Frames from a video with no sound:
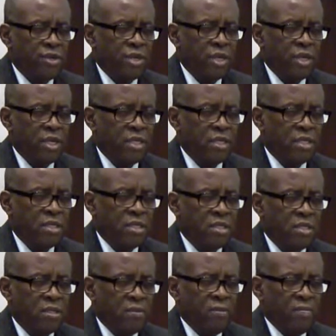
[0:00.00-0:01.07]
is
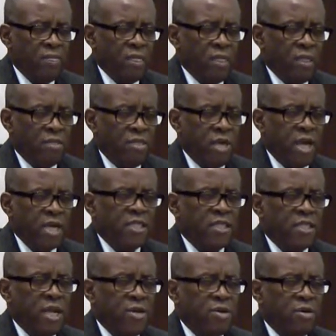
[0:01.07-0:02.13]
thinks
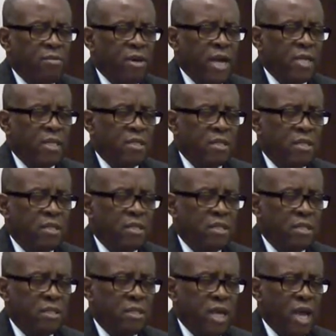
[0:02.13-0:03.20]
they know best.
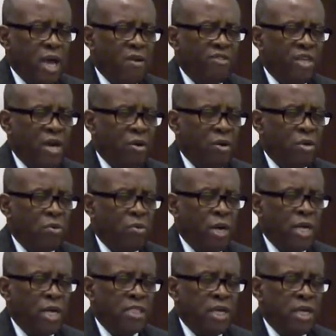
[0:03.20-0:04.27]
They have their own
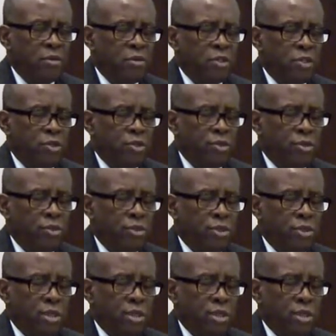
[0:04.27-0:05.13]
ways, their own truths.